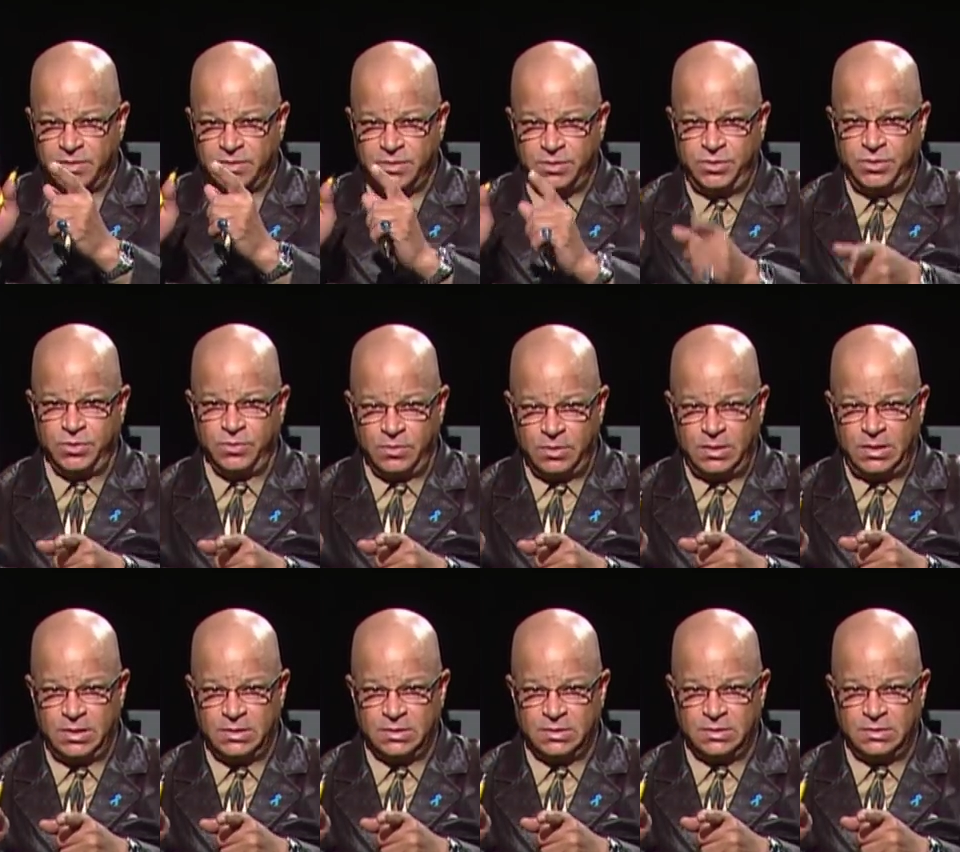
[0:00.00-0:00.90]

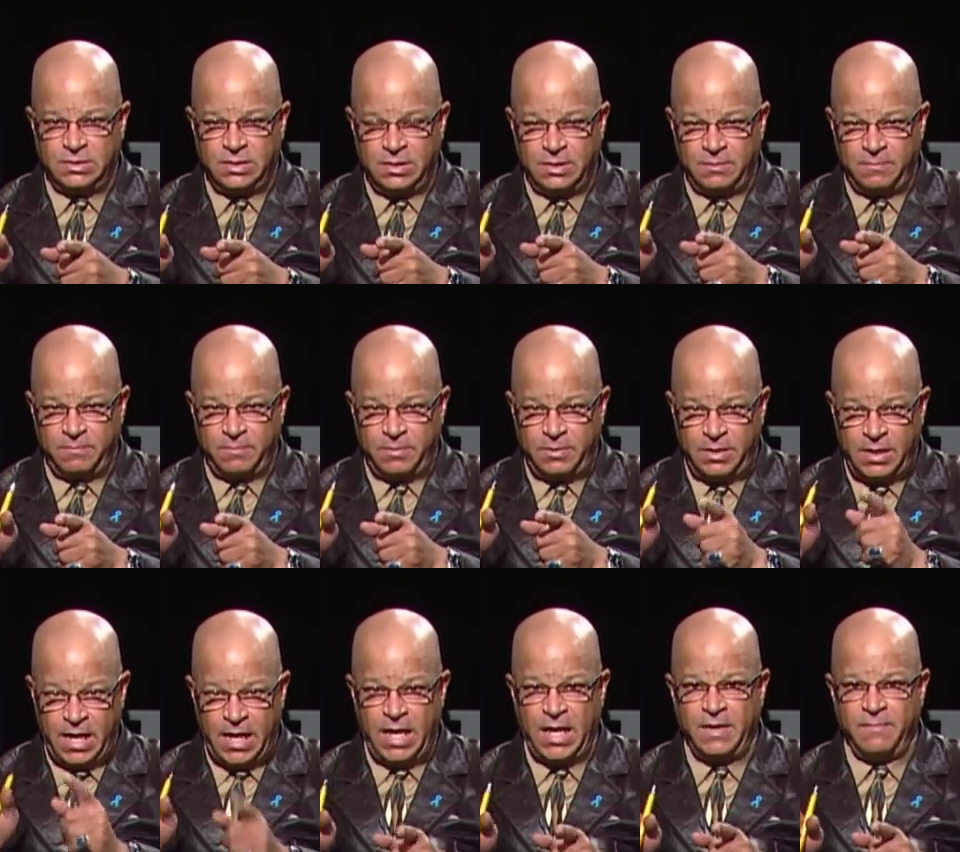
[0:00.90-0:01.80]
Julion's
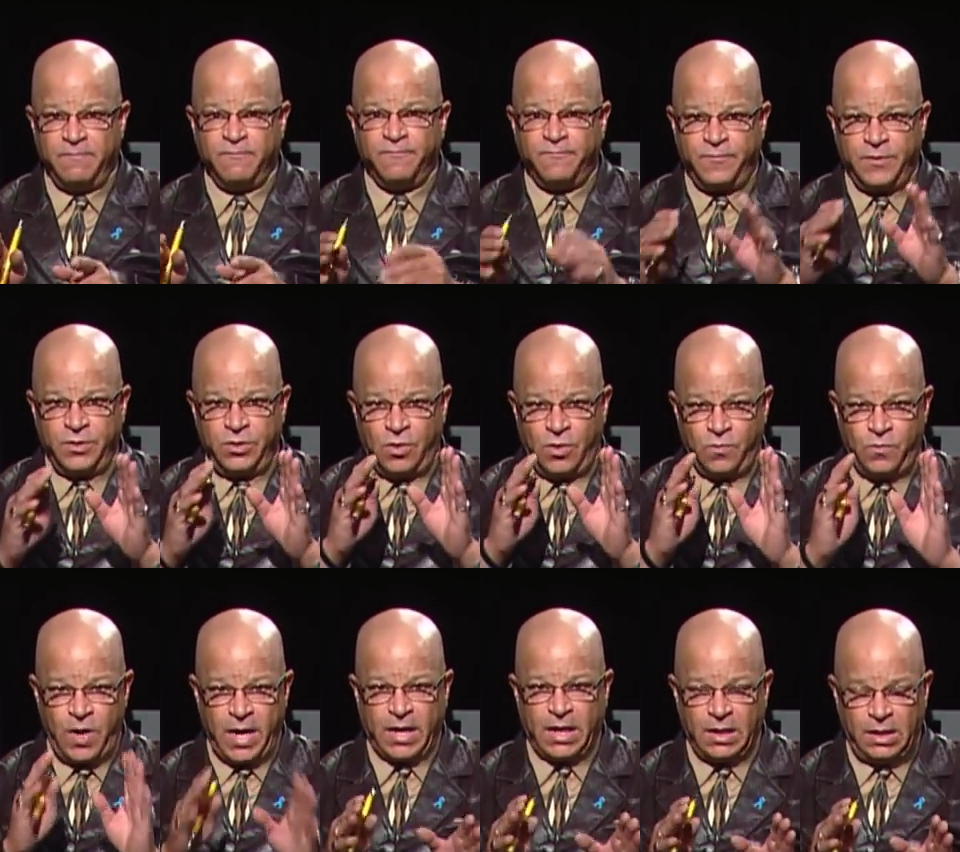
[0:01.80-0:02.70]
name for your
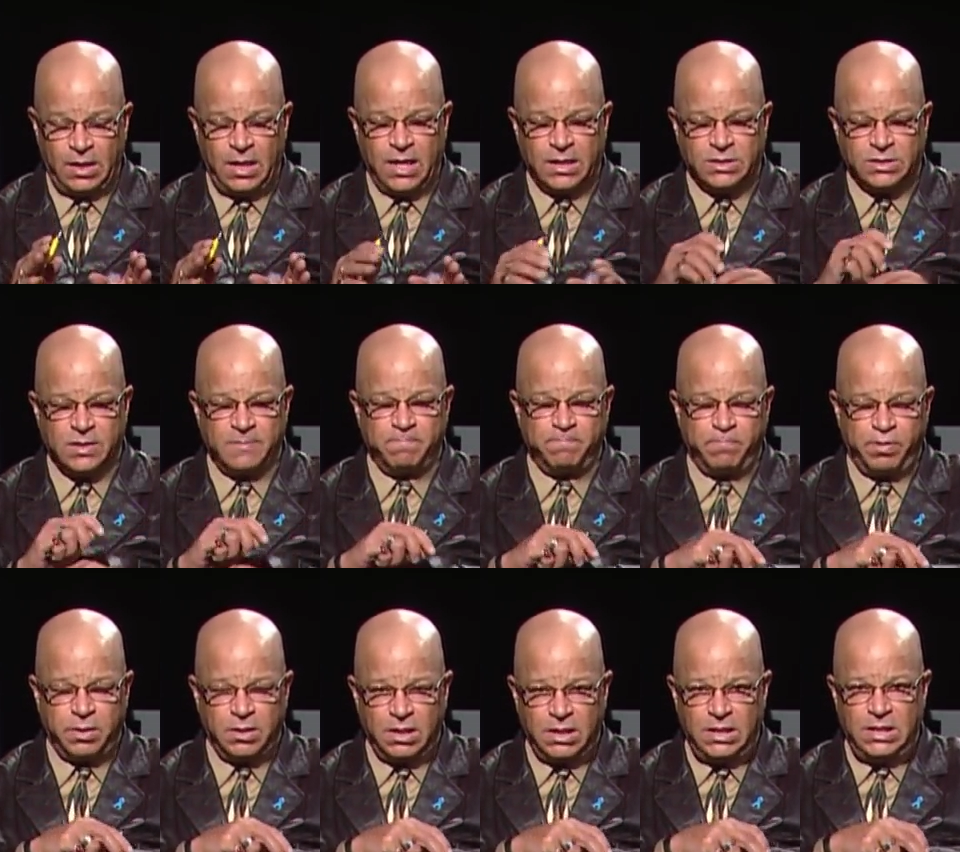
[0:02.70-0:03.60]
recollection.
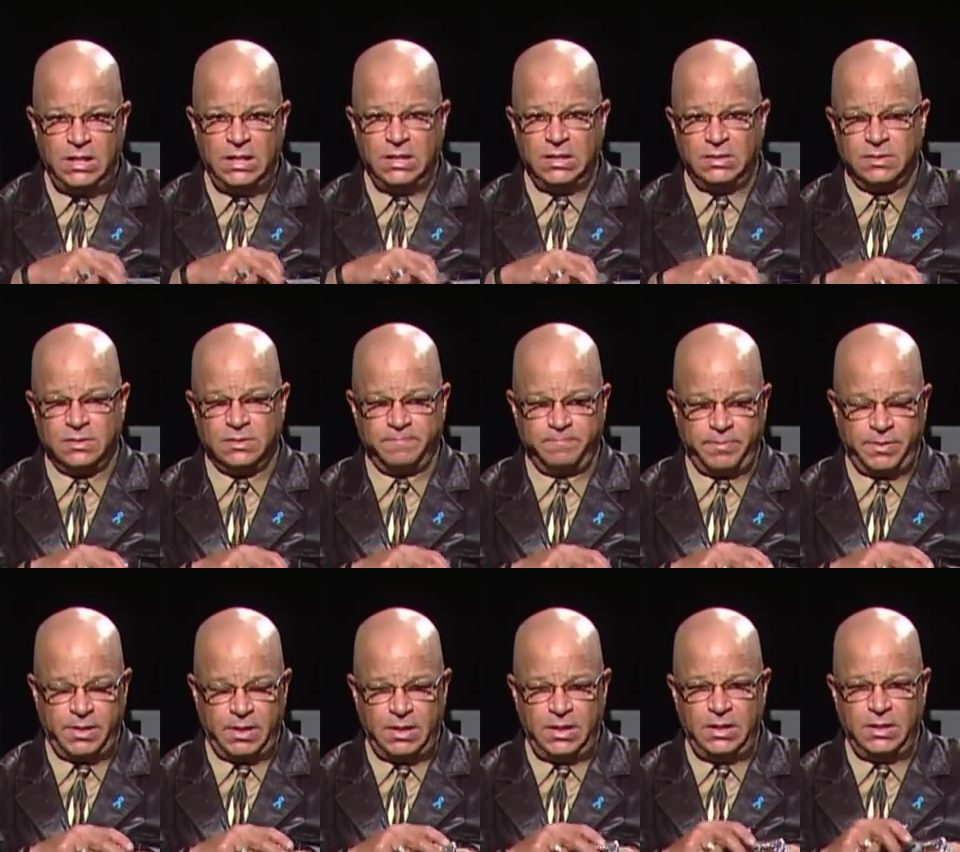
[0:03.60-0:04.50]
Please,
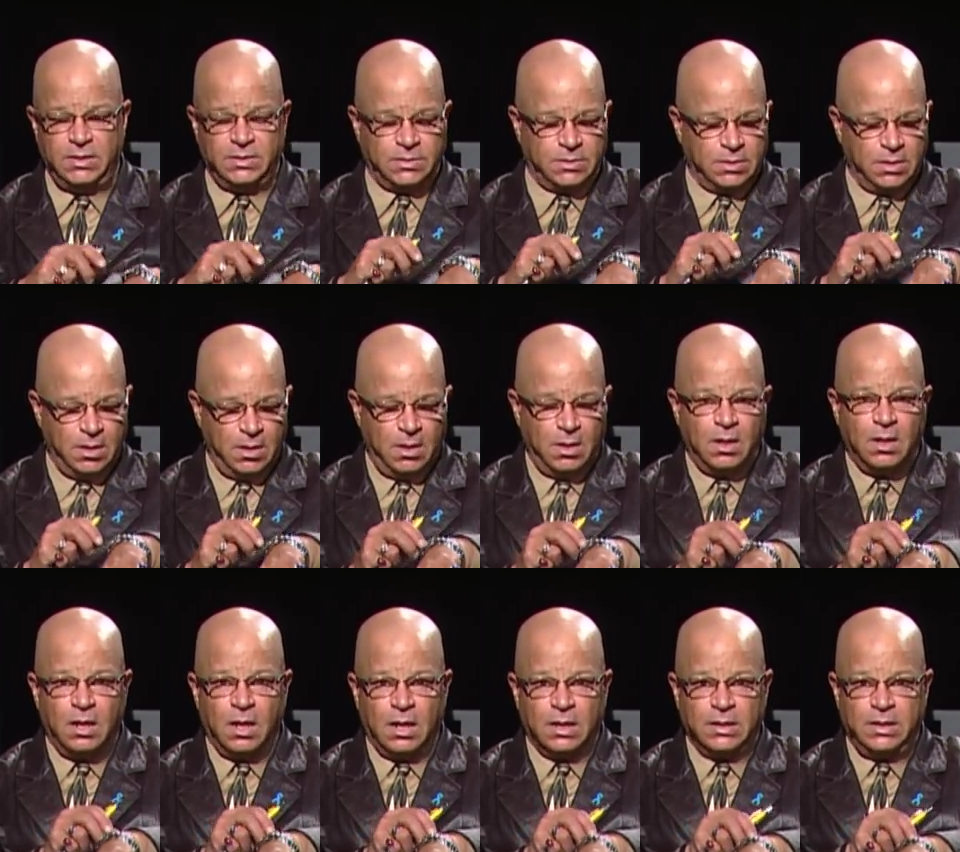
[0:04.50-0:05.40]
please
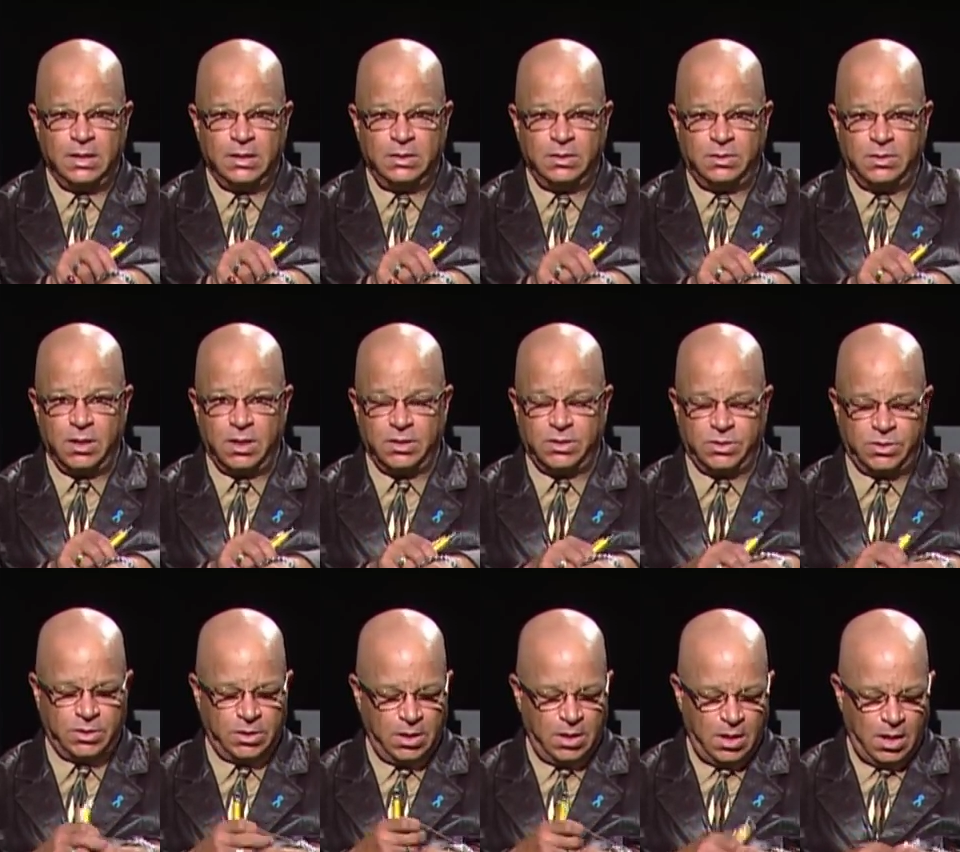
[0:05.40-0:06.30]
get in touch
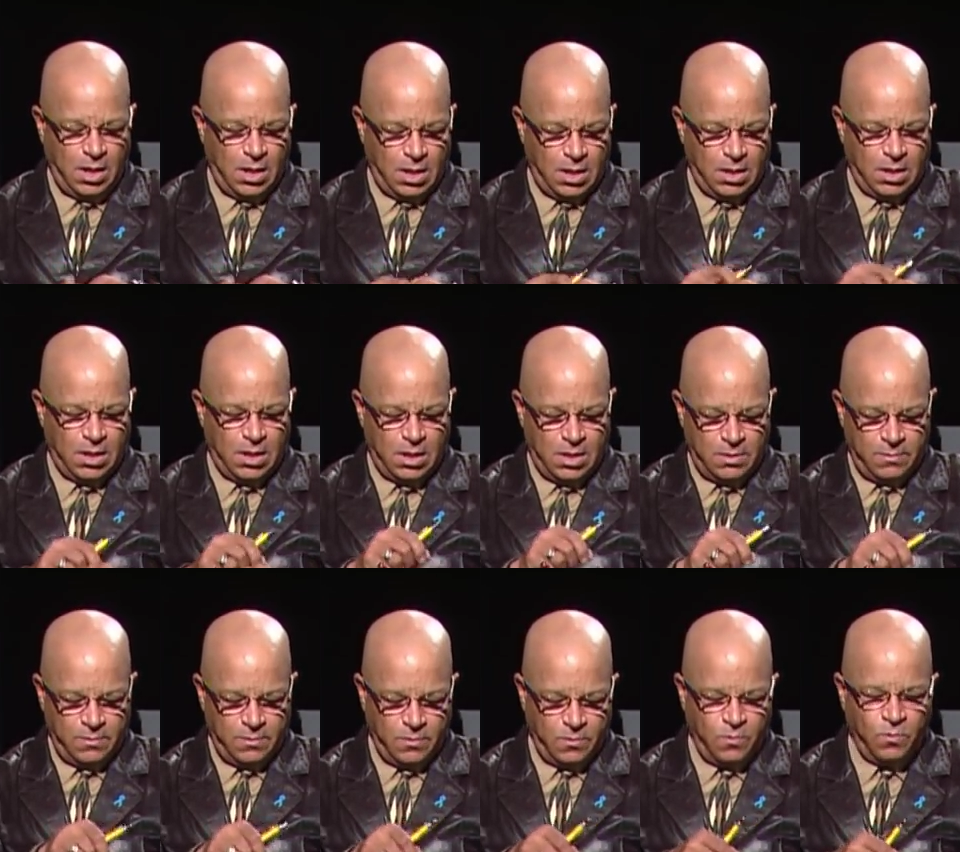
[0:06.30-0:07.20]

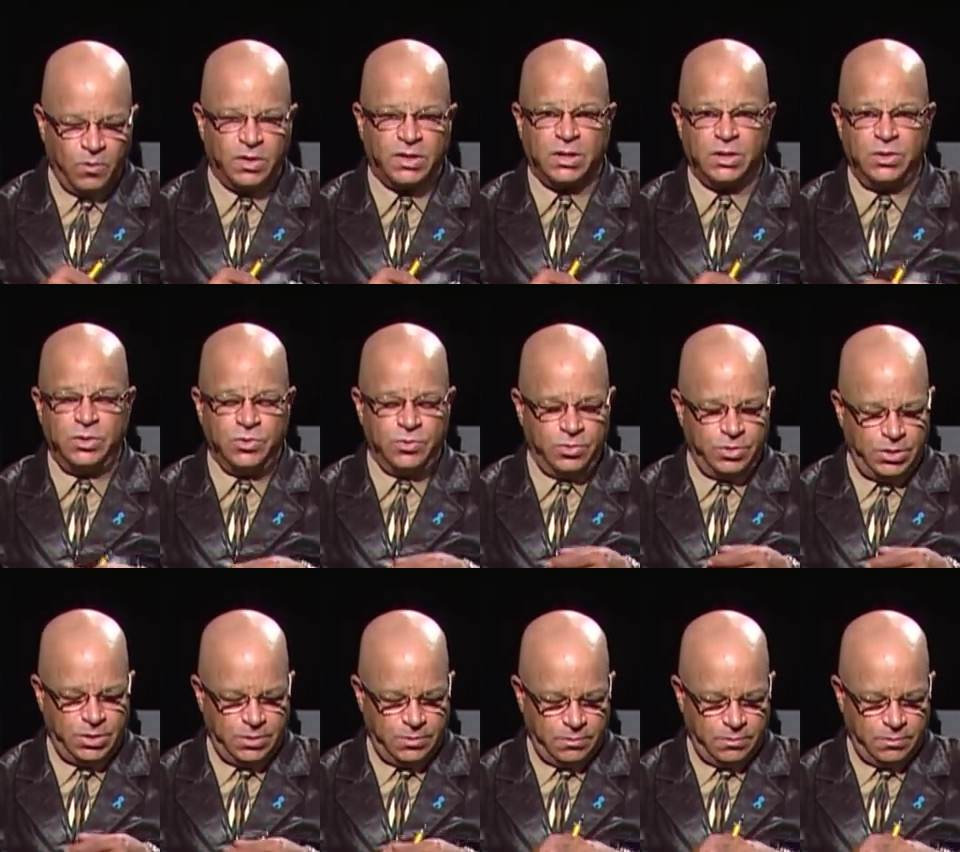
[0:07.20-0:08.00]
with the union.